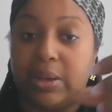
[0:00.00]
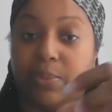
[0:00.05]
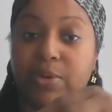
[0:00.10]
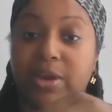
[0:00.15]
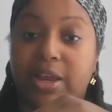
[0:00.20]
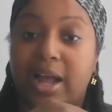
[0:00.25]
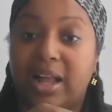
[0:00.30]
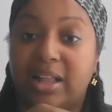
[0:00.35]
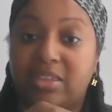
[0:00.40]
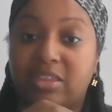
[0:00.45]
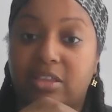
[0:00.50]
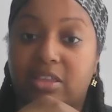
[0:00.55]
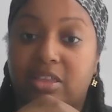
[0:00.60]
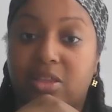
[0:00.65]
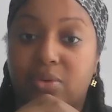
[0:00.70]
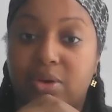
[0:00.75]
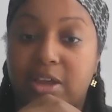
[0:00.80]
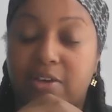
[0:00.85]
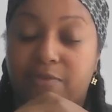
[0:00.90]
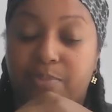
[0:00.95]
We got the
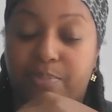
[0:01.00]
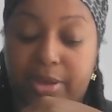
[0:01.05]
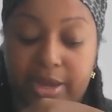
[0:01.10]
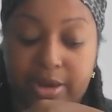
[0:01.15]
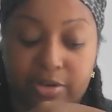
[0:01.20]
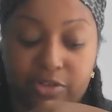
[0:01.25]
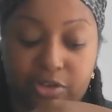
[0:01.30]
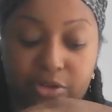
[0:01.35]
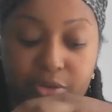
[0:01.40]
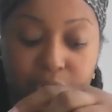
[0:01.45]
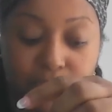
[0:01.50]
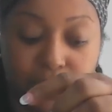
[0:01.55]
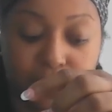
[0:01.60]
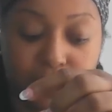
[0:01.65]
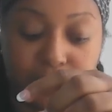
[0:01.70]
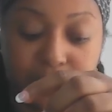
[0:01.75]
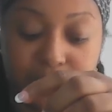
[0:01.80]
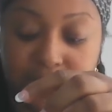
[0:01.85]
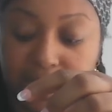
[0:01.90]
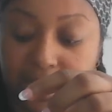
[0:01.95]
Three of
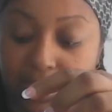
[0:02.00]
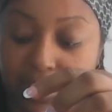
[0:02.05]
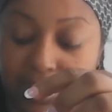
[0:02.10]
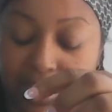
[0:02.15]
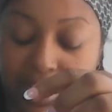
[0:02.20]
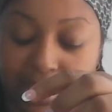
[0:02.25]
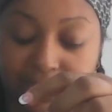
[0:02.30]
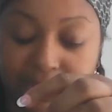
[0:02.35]
Pentacles here